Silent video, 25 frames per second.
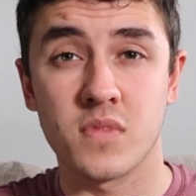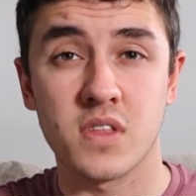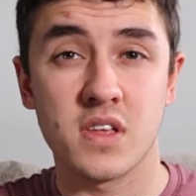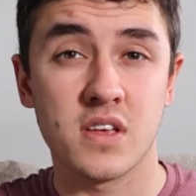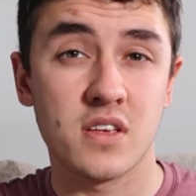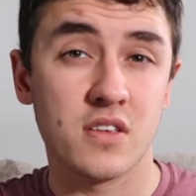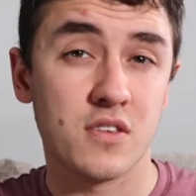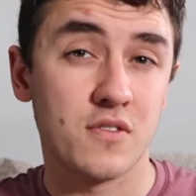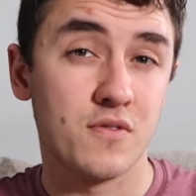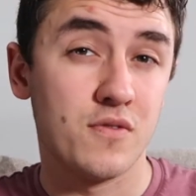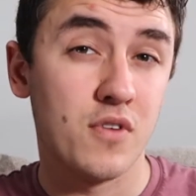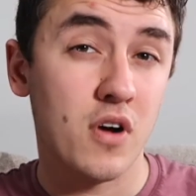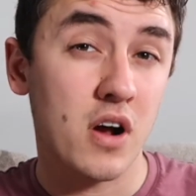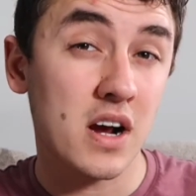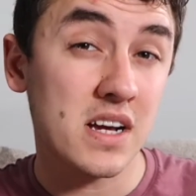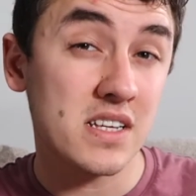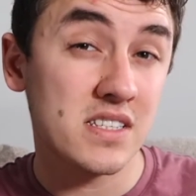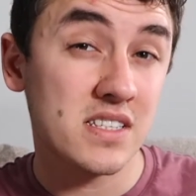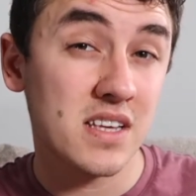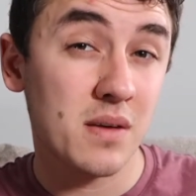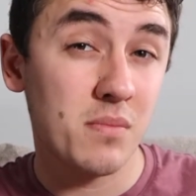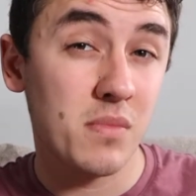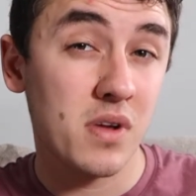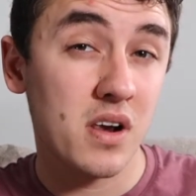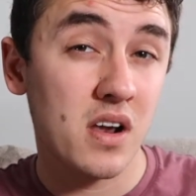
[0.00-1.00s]
It's very
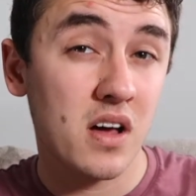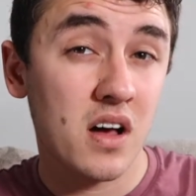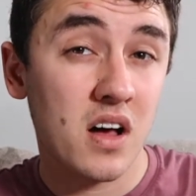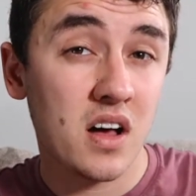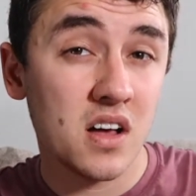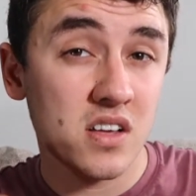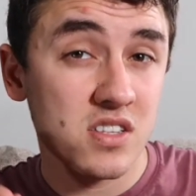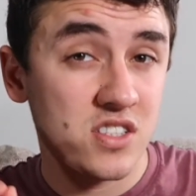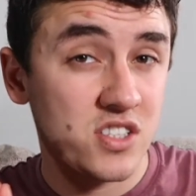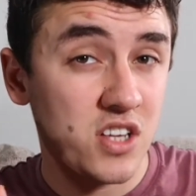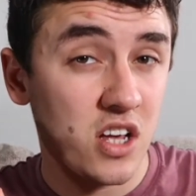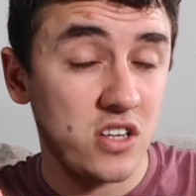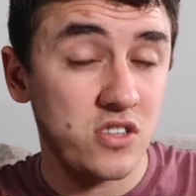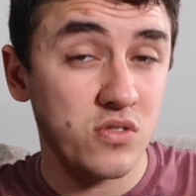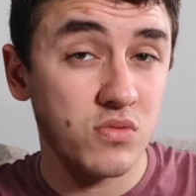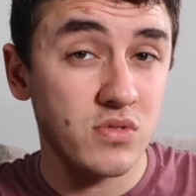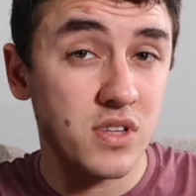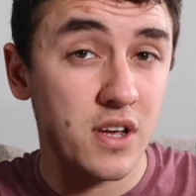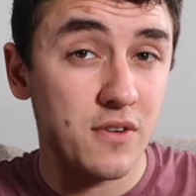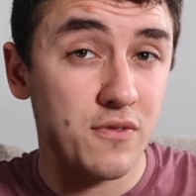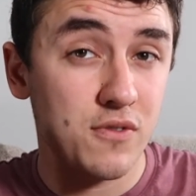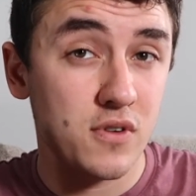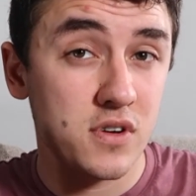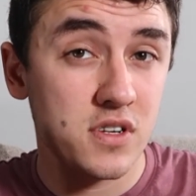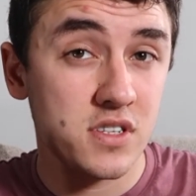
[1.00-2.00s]
similar, subtle
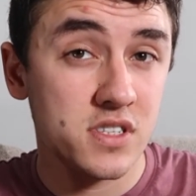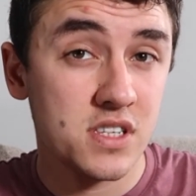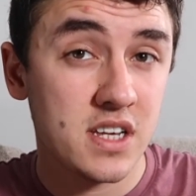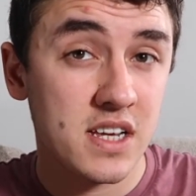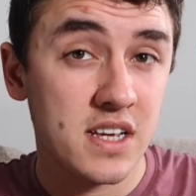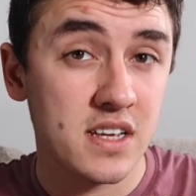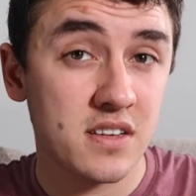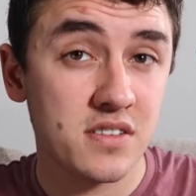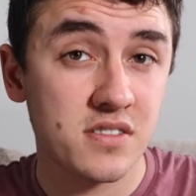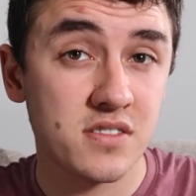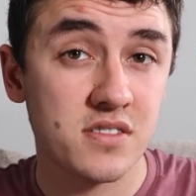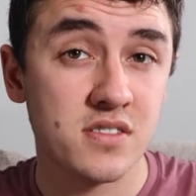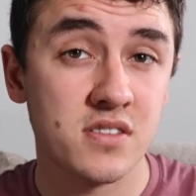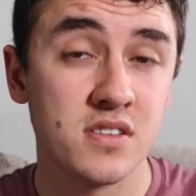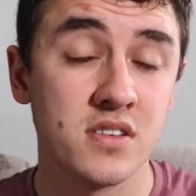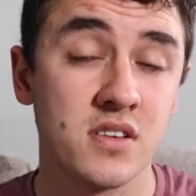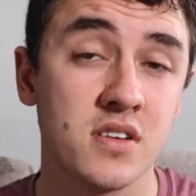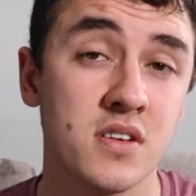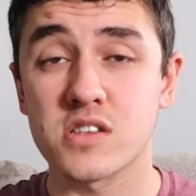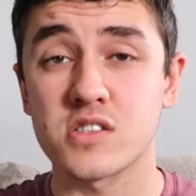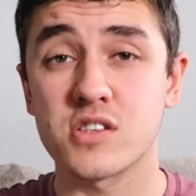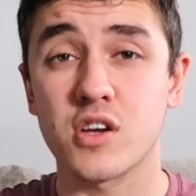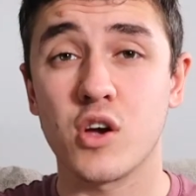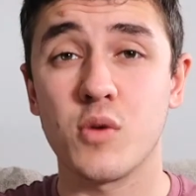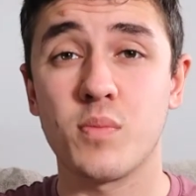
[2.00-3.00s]
differences.
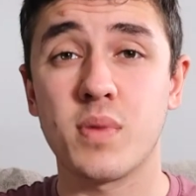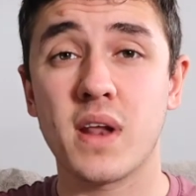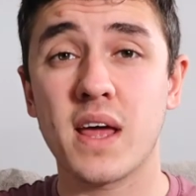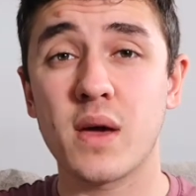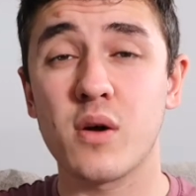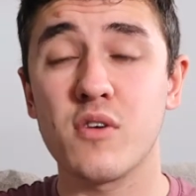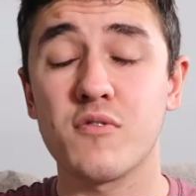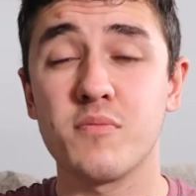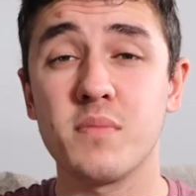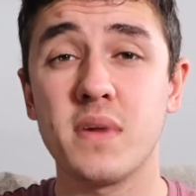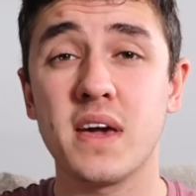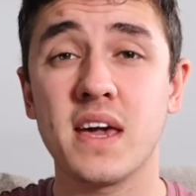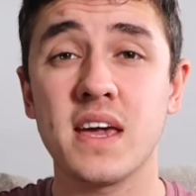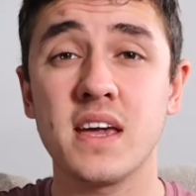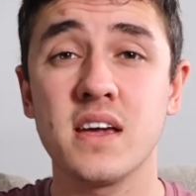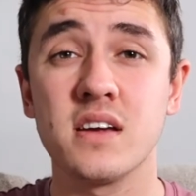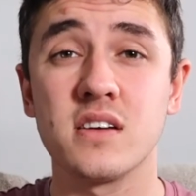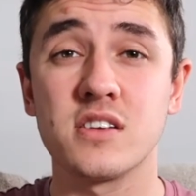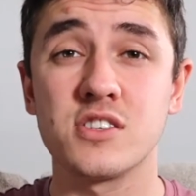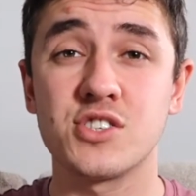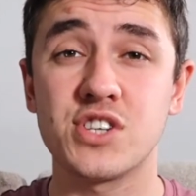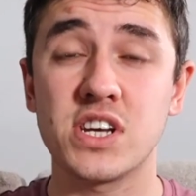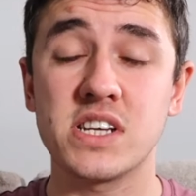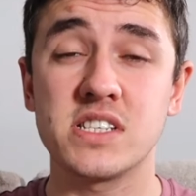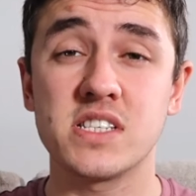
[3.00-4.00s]
So play with me,
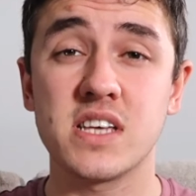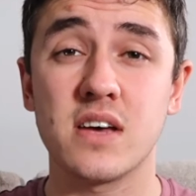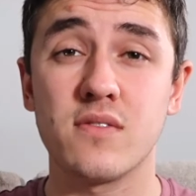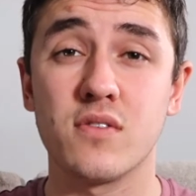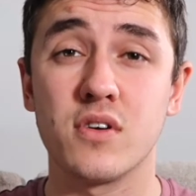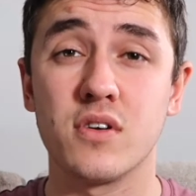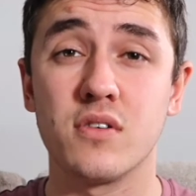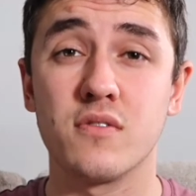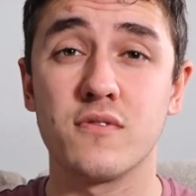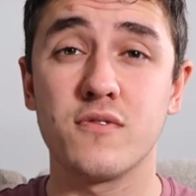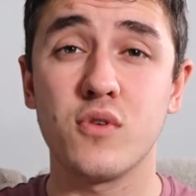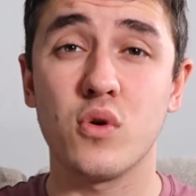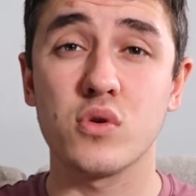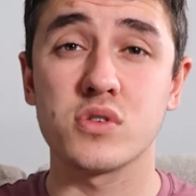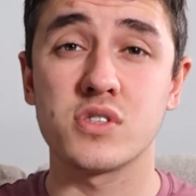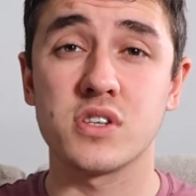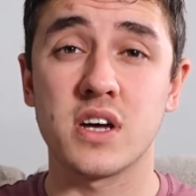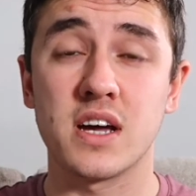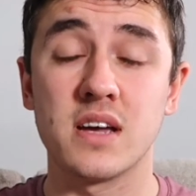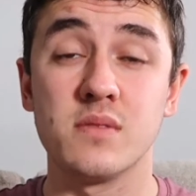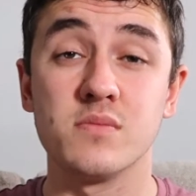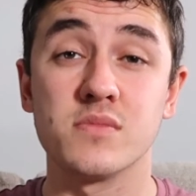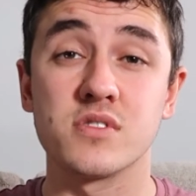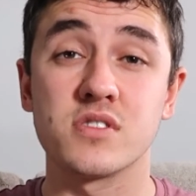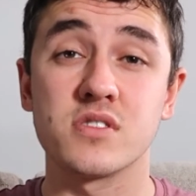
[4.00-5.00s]
G7 4
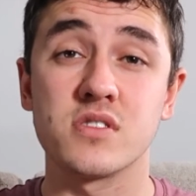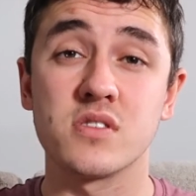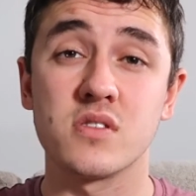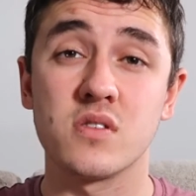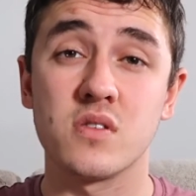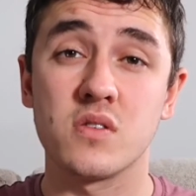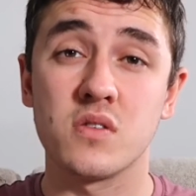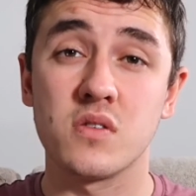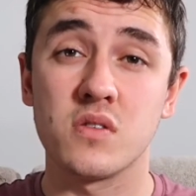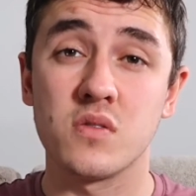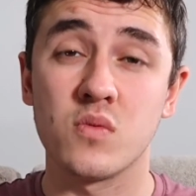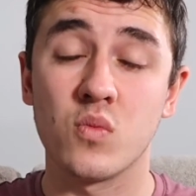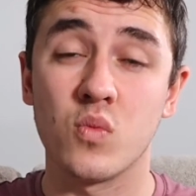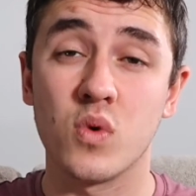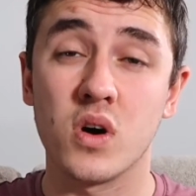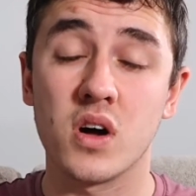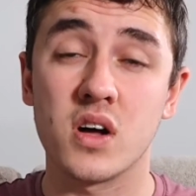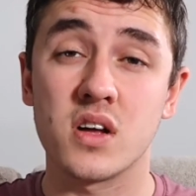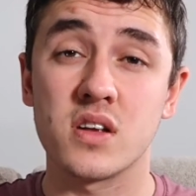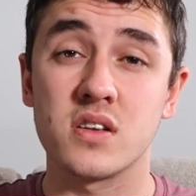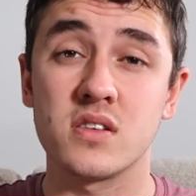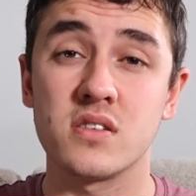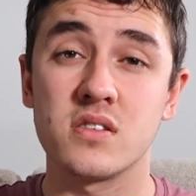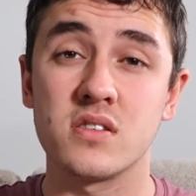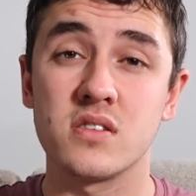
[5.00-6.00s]
times.
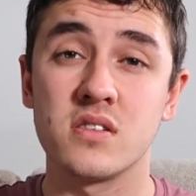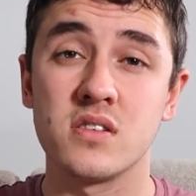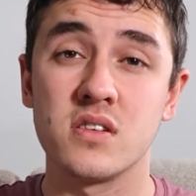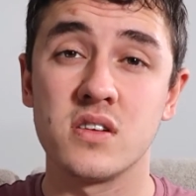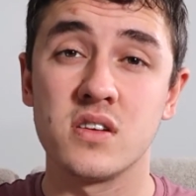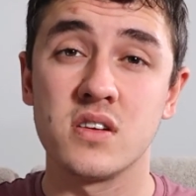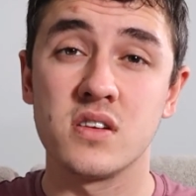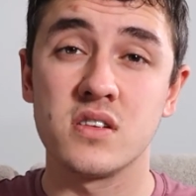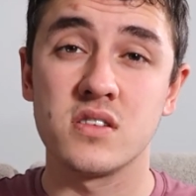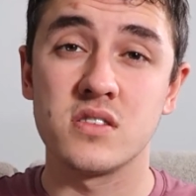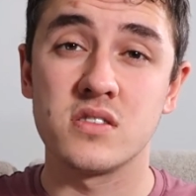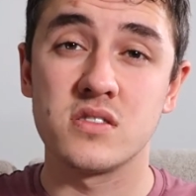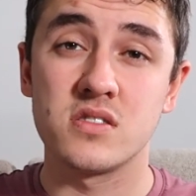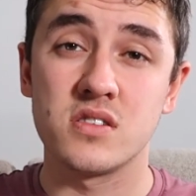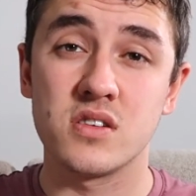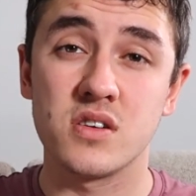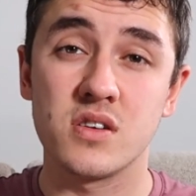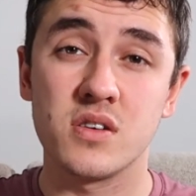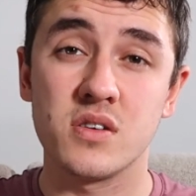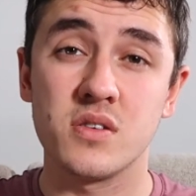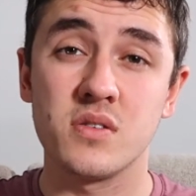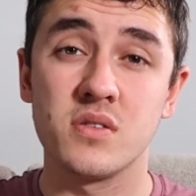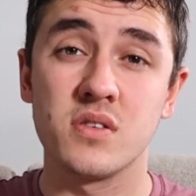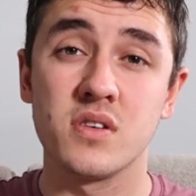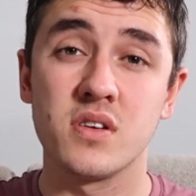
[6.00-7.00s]
1,
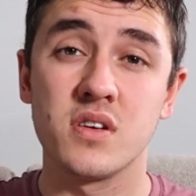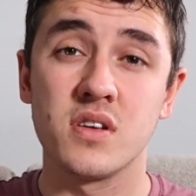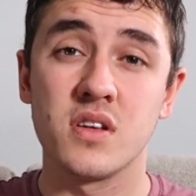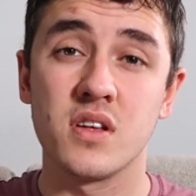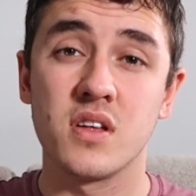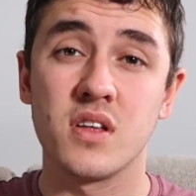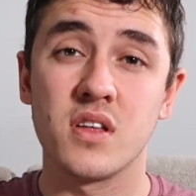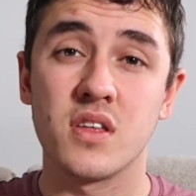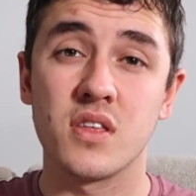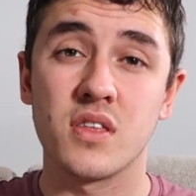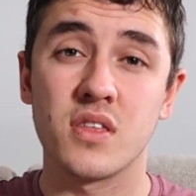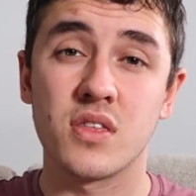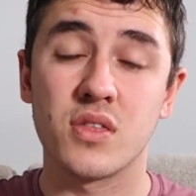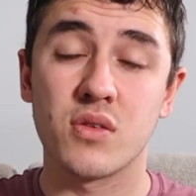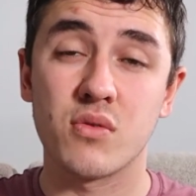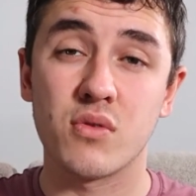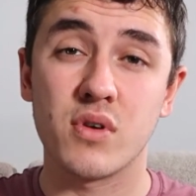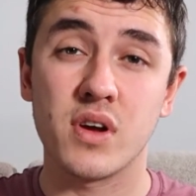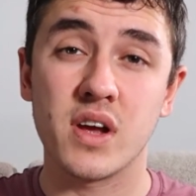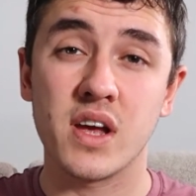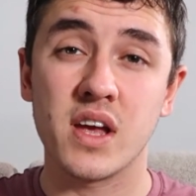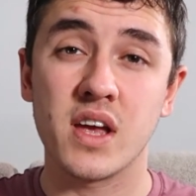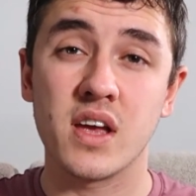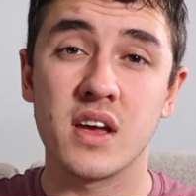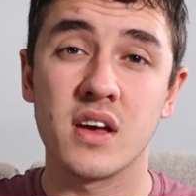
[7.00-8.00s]
2,
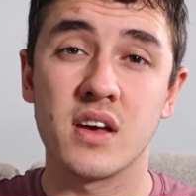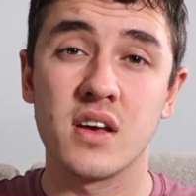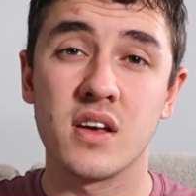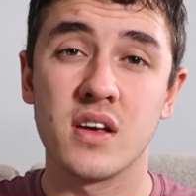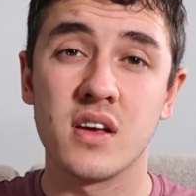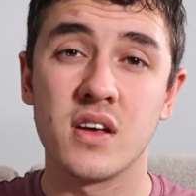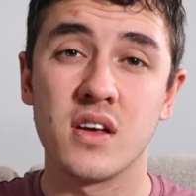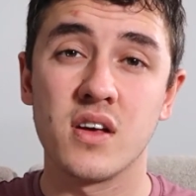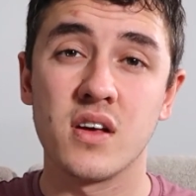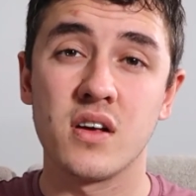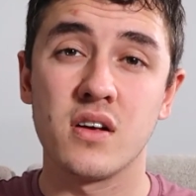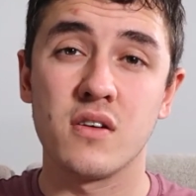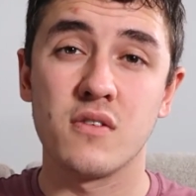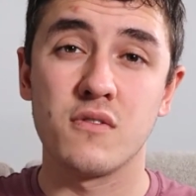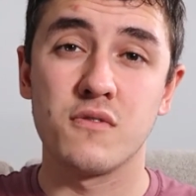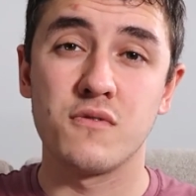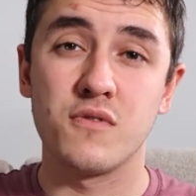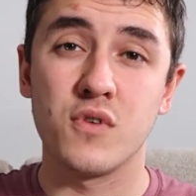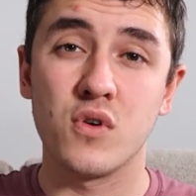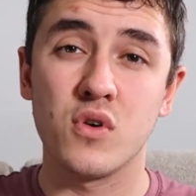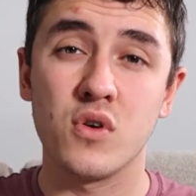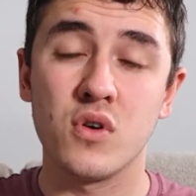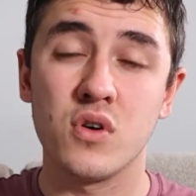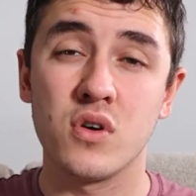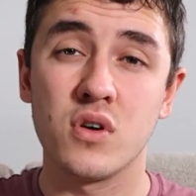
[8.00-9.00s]
3,
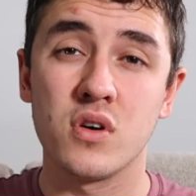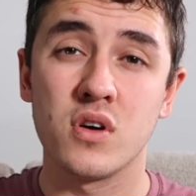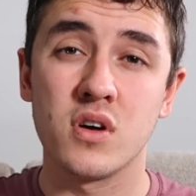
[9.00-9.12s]
4.